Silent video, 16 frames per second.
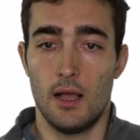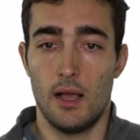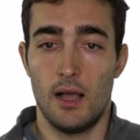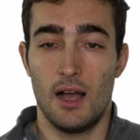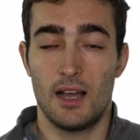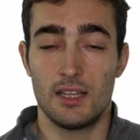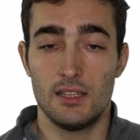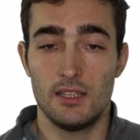
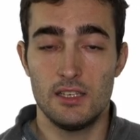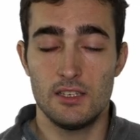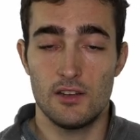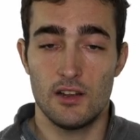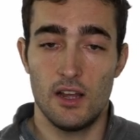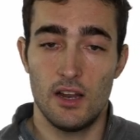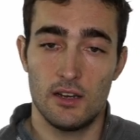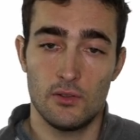And in this
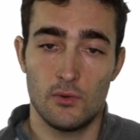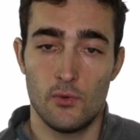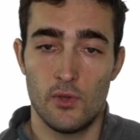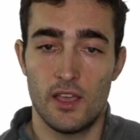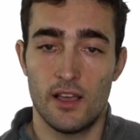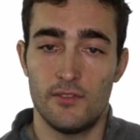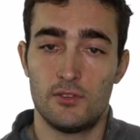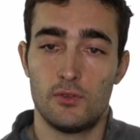regard,
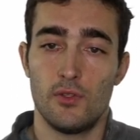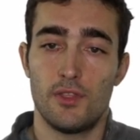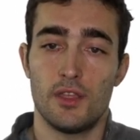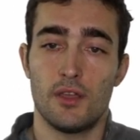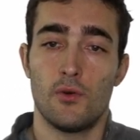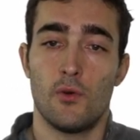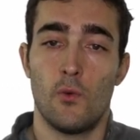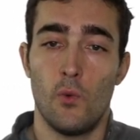we have to
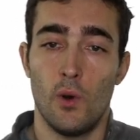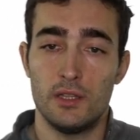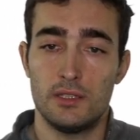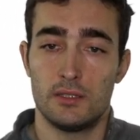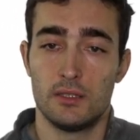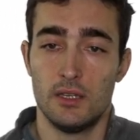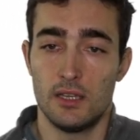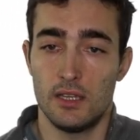think
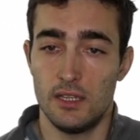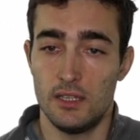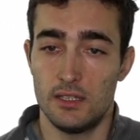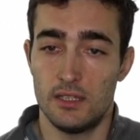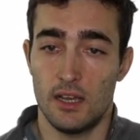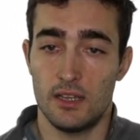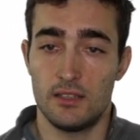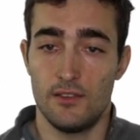what
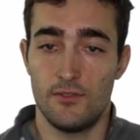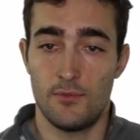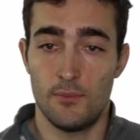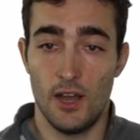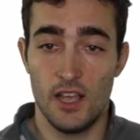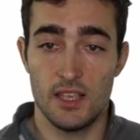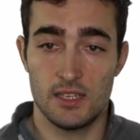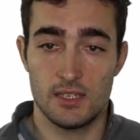inductive
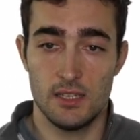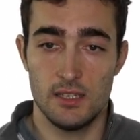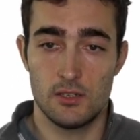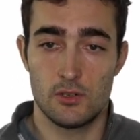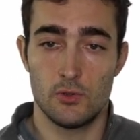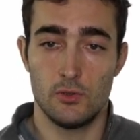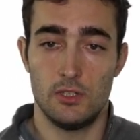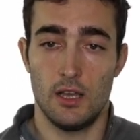biases
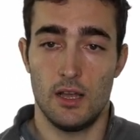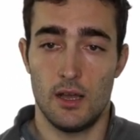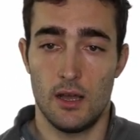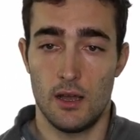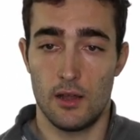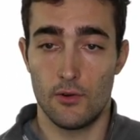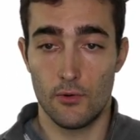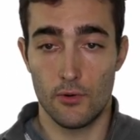should
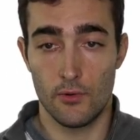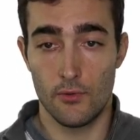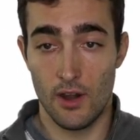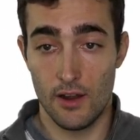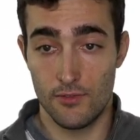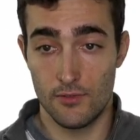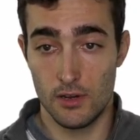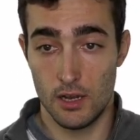a
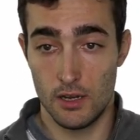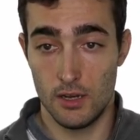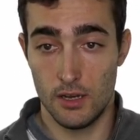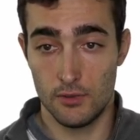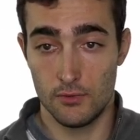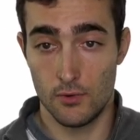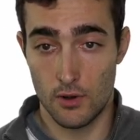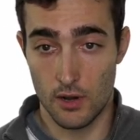graph neural
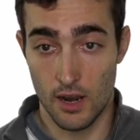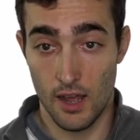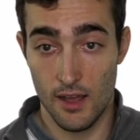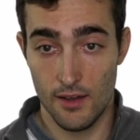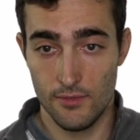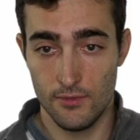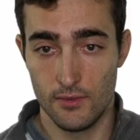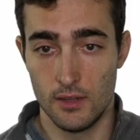network
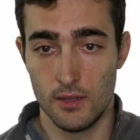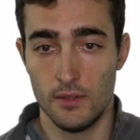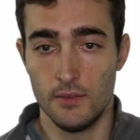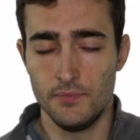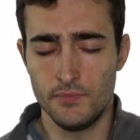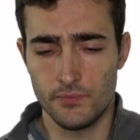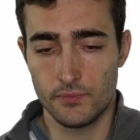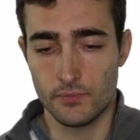have.
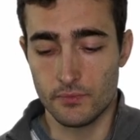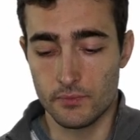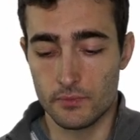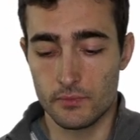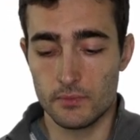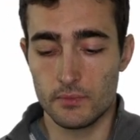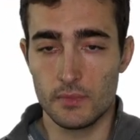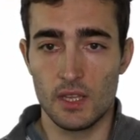
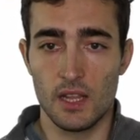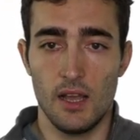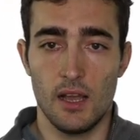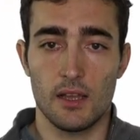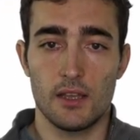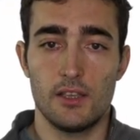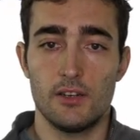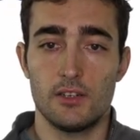
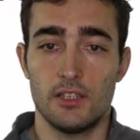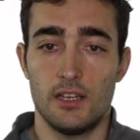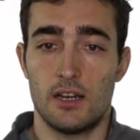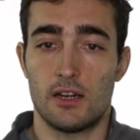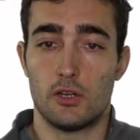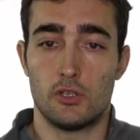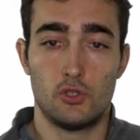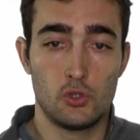And here there
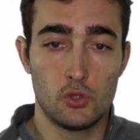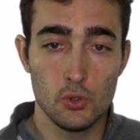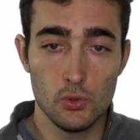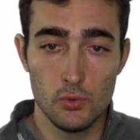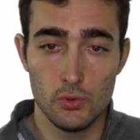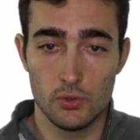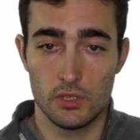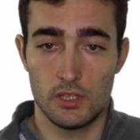are
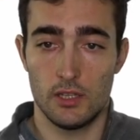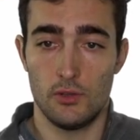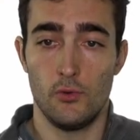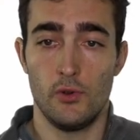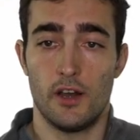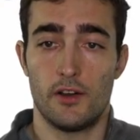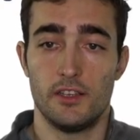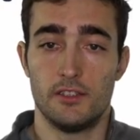two that
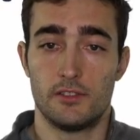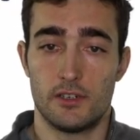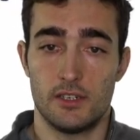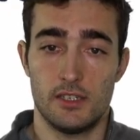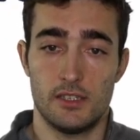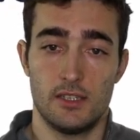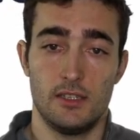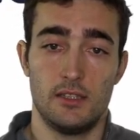we are
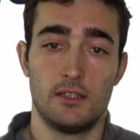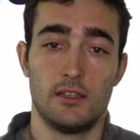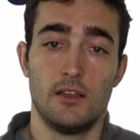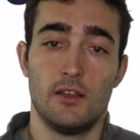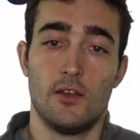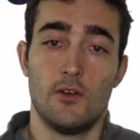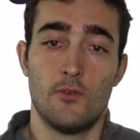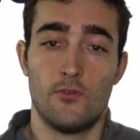interested.
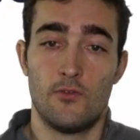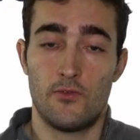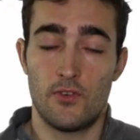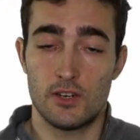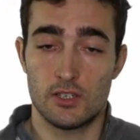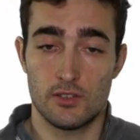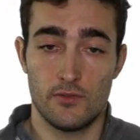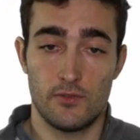
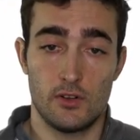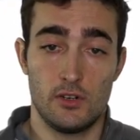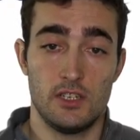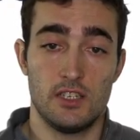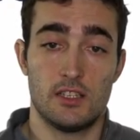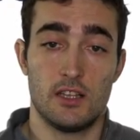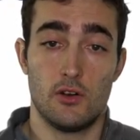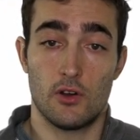First of all
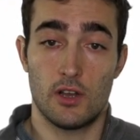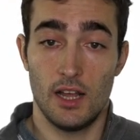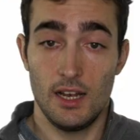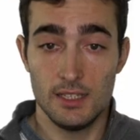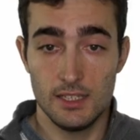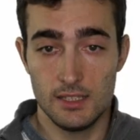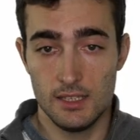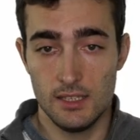is the
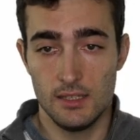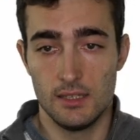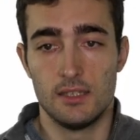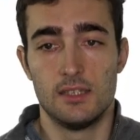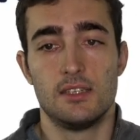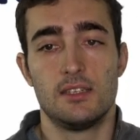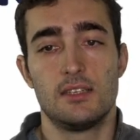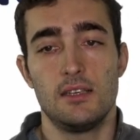locality.
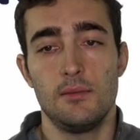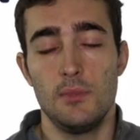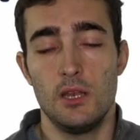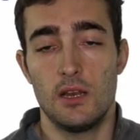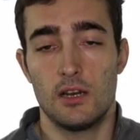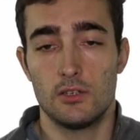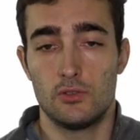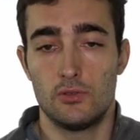
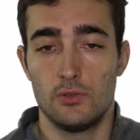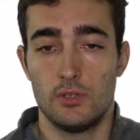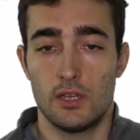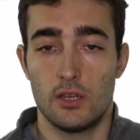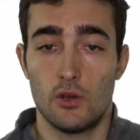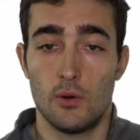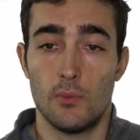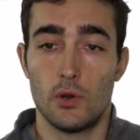Similar to
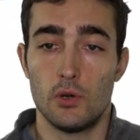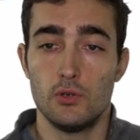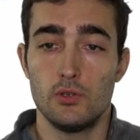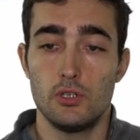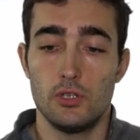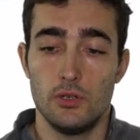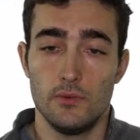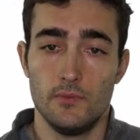the
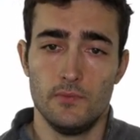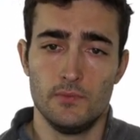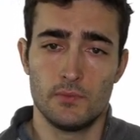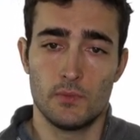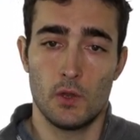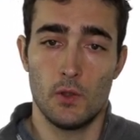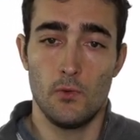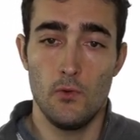convolution,
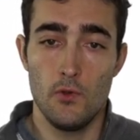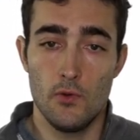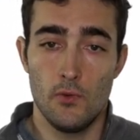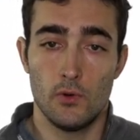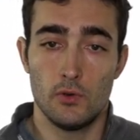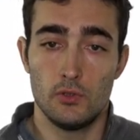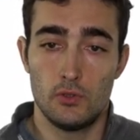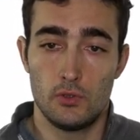we
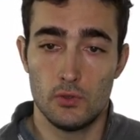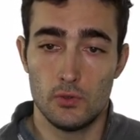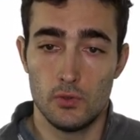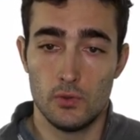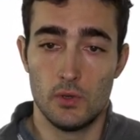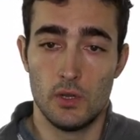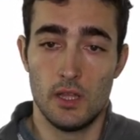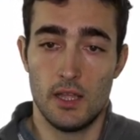want
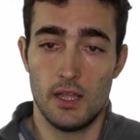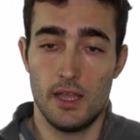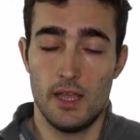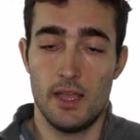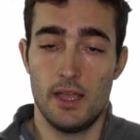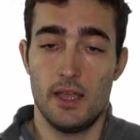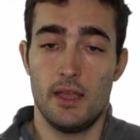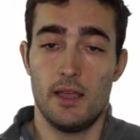to
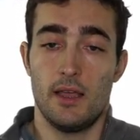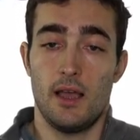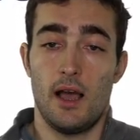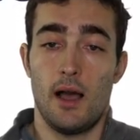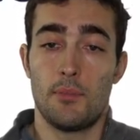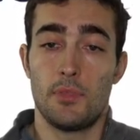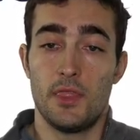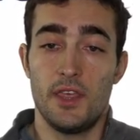
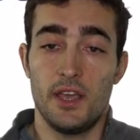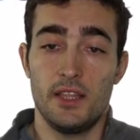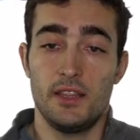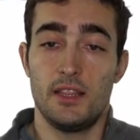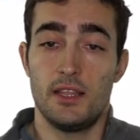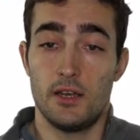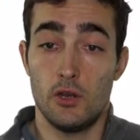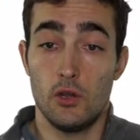
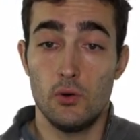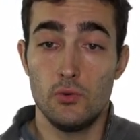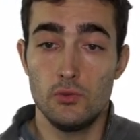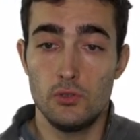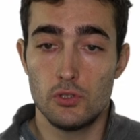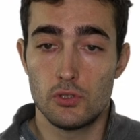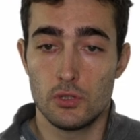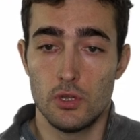update the
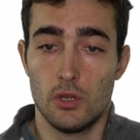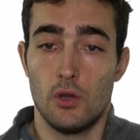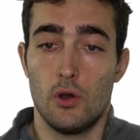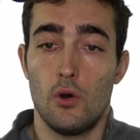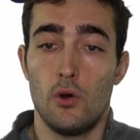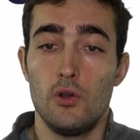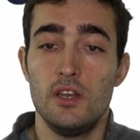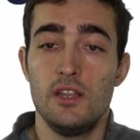nodes
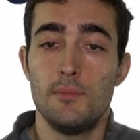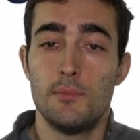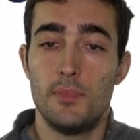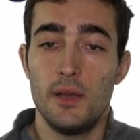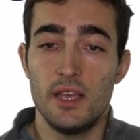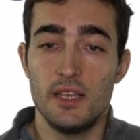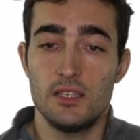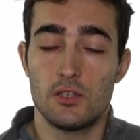only
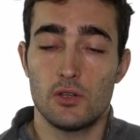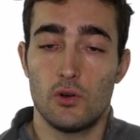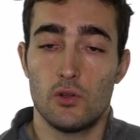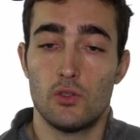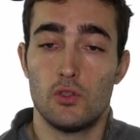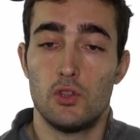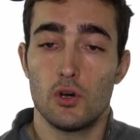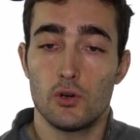based
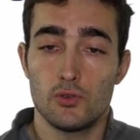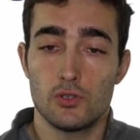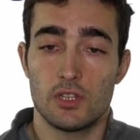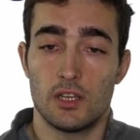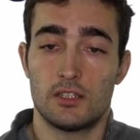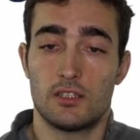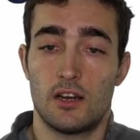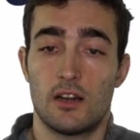on those
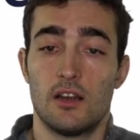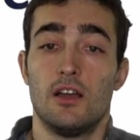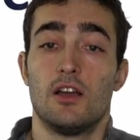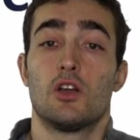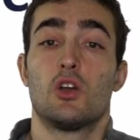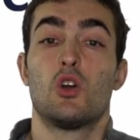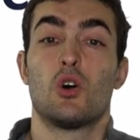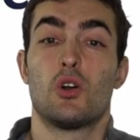that are
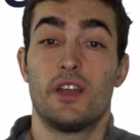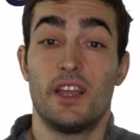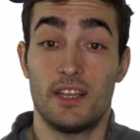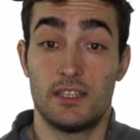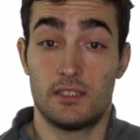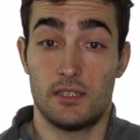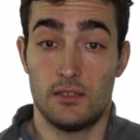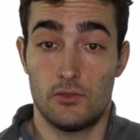
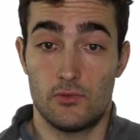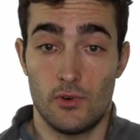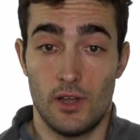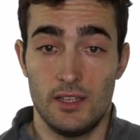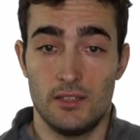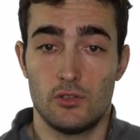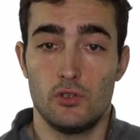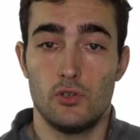connected,
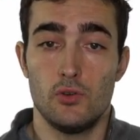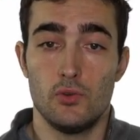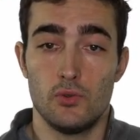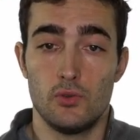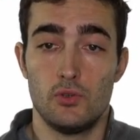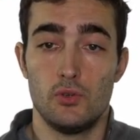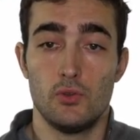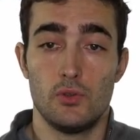right?
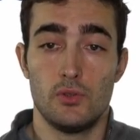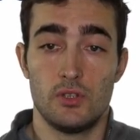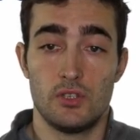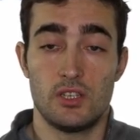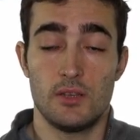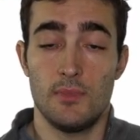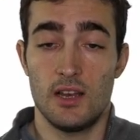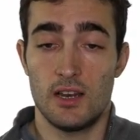You
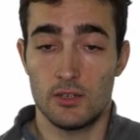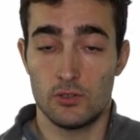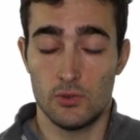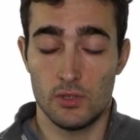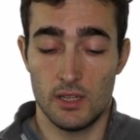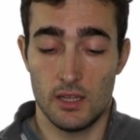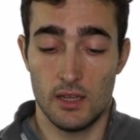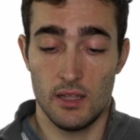similar
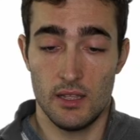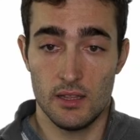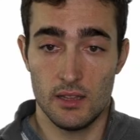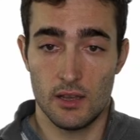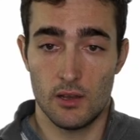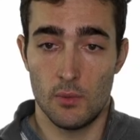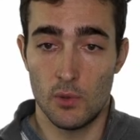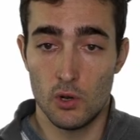to in
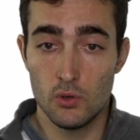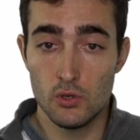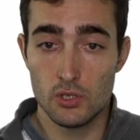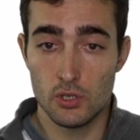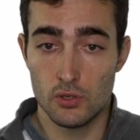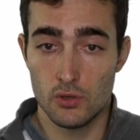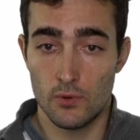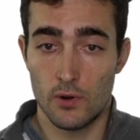the
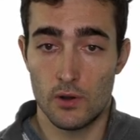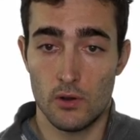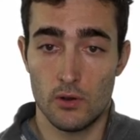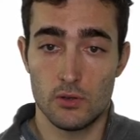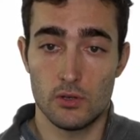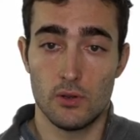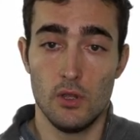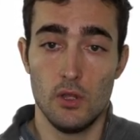convolution, you
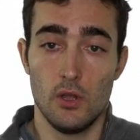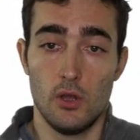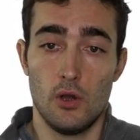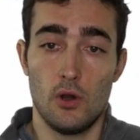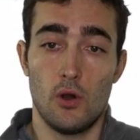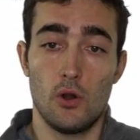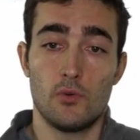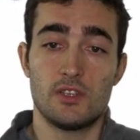were
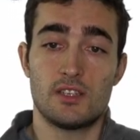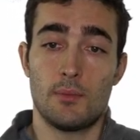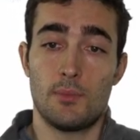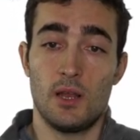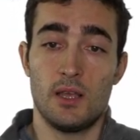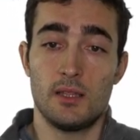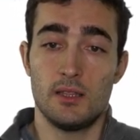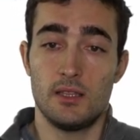always
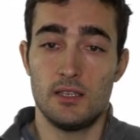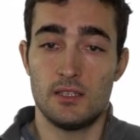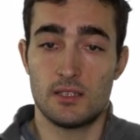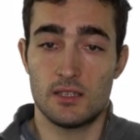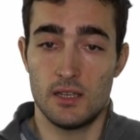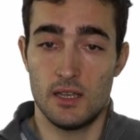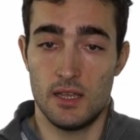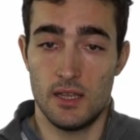applying this